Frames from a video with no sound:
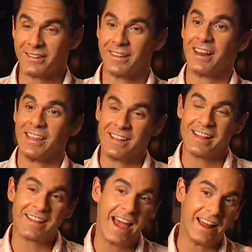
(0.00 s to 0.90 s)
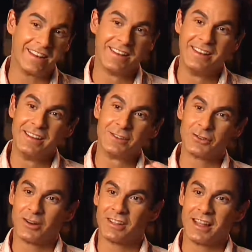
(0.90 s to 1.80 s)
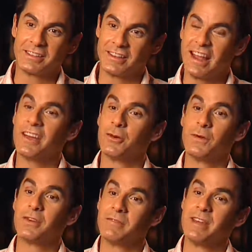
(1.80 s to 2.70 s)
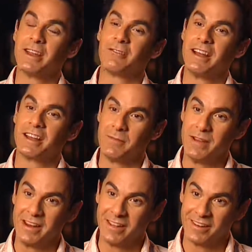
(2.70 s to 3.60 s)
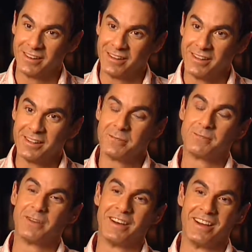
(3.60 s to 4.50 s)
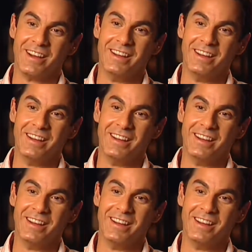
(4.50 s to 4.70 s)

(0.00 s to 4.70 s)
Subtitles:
And I think that sort of like together we would have made a great comedian. But